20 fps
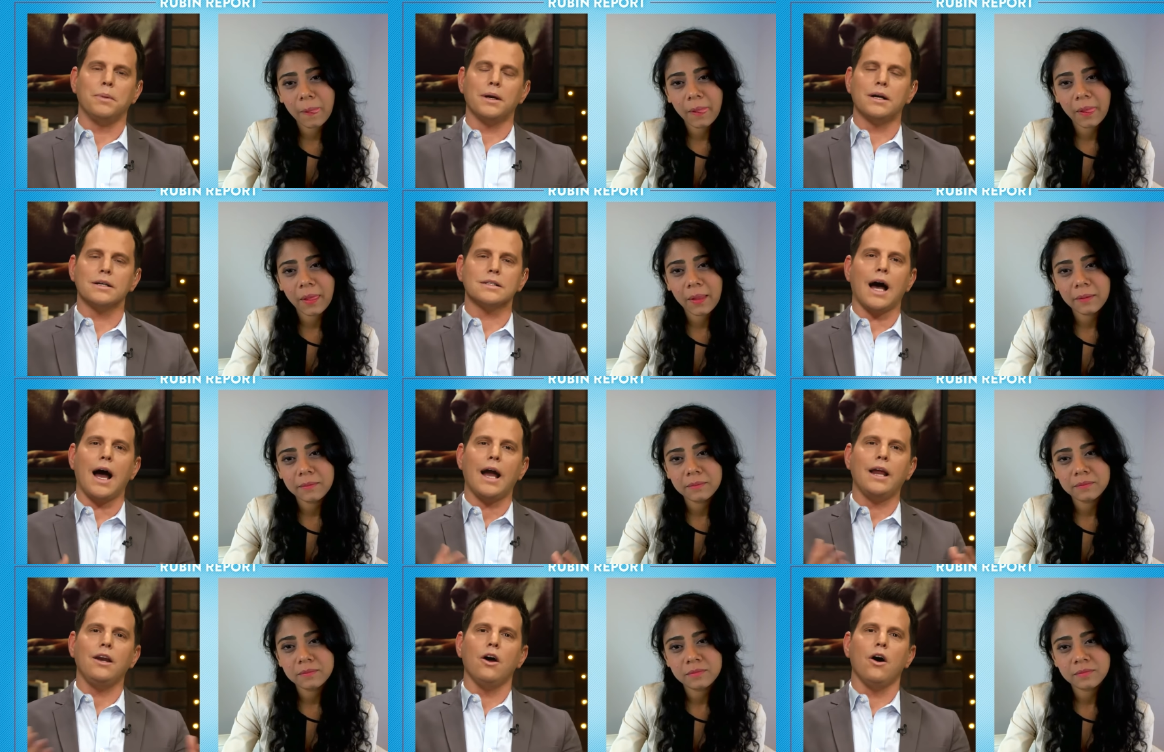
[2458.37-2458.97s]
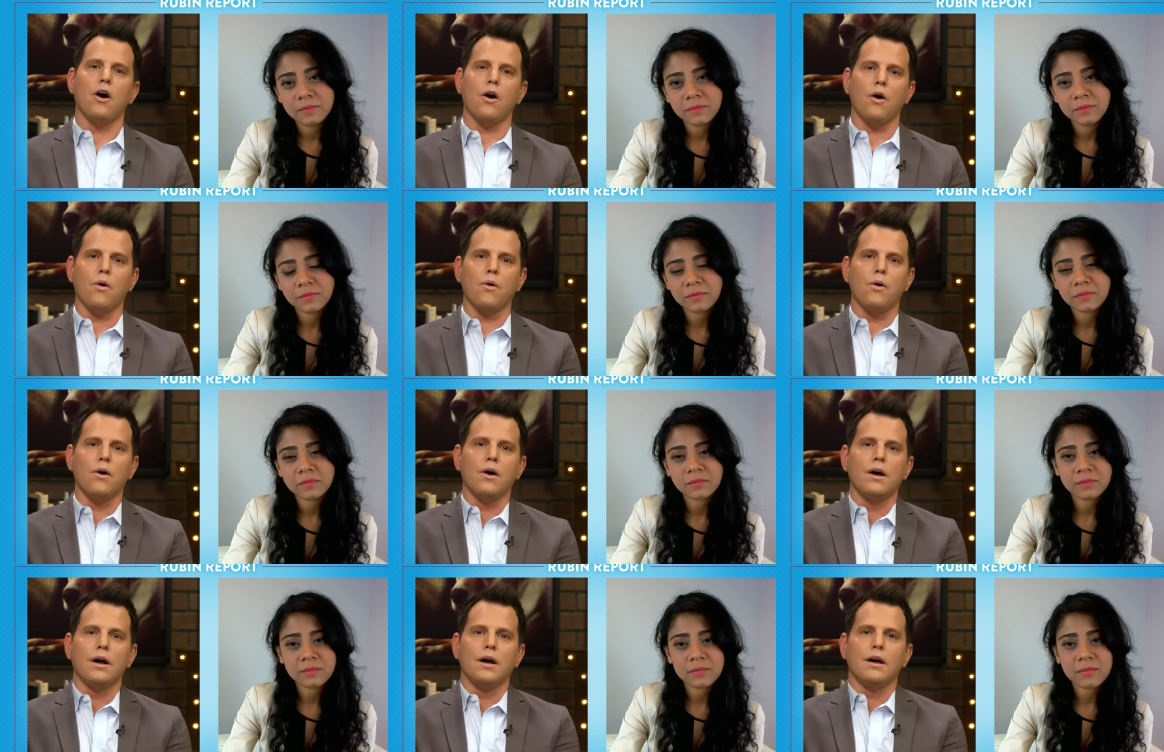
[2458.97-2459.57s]
Speaker 1: Because I
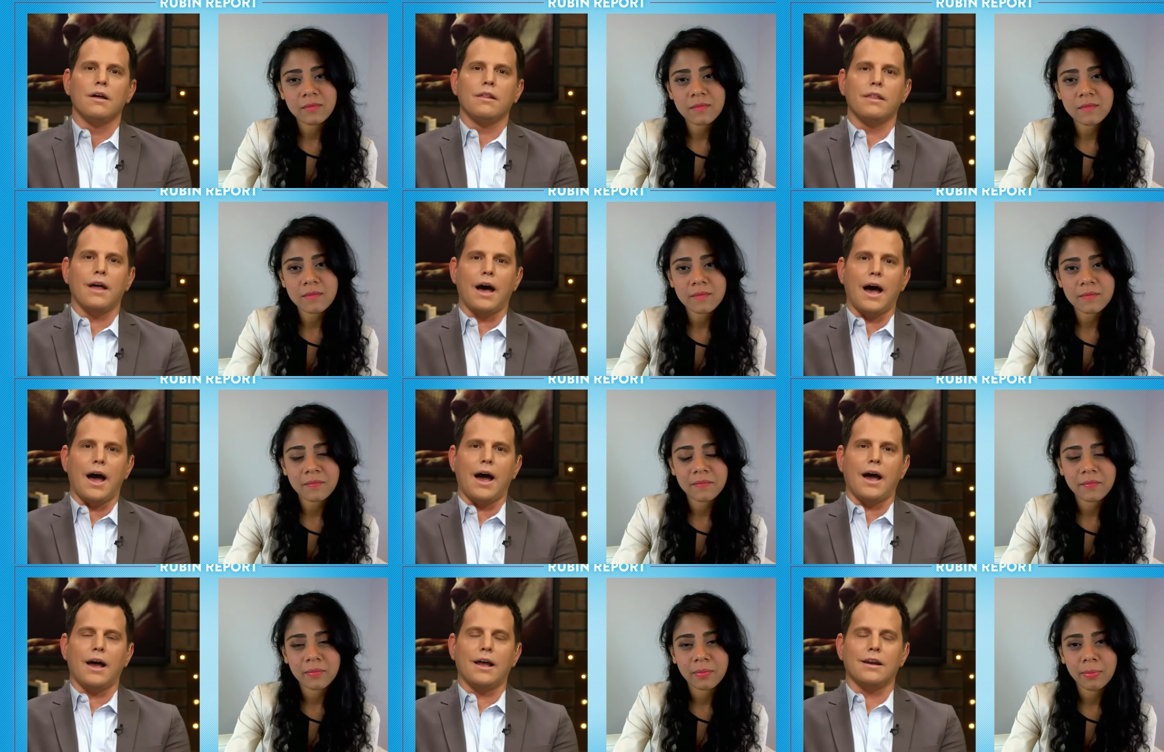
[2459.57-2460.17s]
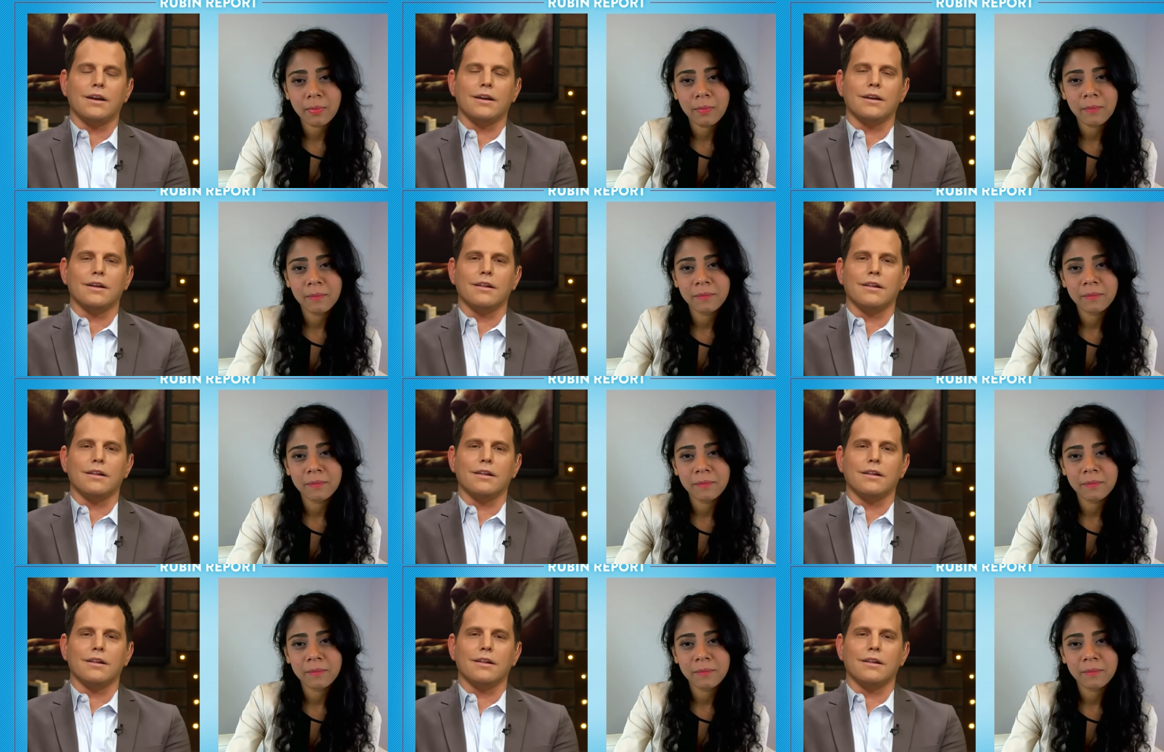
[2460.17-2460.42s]
know that